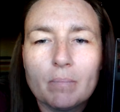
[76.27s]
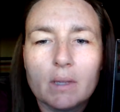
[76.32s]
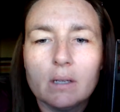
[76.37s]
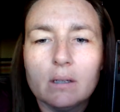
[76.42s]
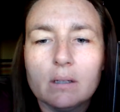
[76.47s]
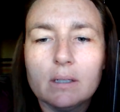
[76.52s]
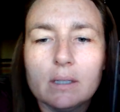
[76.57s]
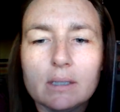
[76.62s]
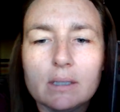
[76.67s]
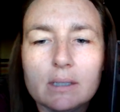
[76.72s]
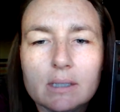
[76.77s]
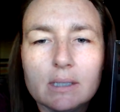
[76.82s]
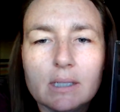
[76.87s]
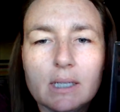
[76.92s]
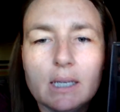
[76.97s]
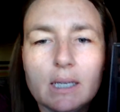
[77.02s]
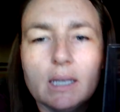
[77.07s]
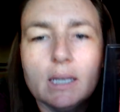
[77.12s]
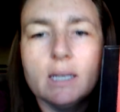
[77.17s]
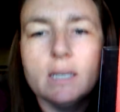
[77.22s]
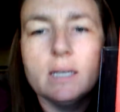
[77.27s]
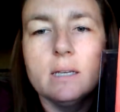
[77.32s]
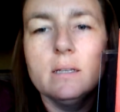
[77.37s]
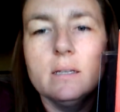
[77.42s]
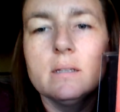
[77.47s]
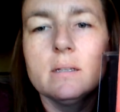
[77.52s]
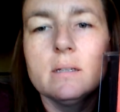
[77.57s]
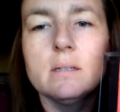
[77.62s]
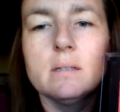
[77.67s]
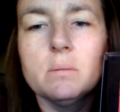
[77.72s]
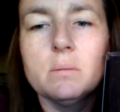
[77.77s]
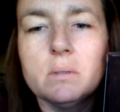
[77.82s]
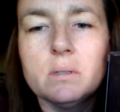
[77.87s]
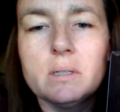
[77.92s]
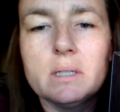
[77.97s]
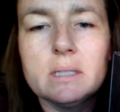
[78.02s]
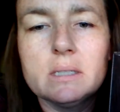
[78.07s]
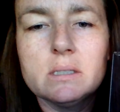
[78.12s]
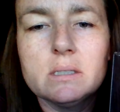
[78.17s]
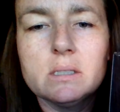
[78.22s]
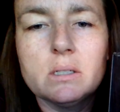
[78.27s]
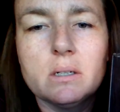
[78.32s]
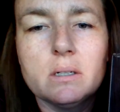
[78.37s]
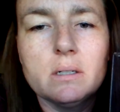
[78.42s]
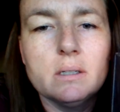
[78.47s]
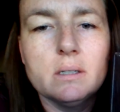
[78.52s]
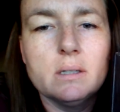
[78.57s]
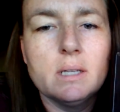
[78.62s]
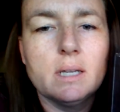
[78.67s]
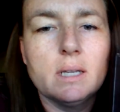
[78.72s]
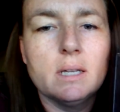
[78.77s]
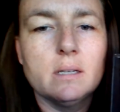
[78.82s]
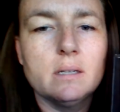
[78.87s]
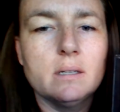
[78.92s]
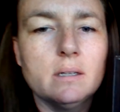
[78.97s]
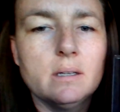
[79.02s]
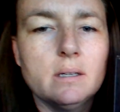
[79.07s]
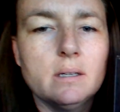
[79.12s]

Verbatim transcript: let's see we'll get started then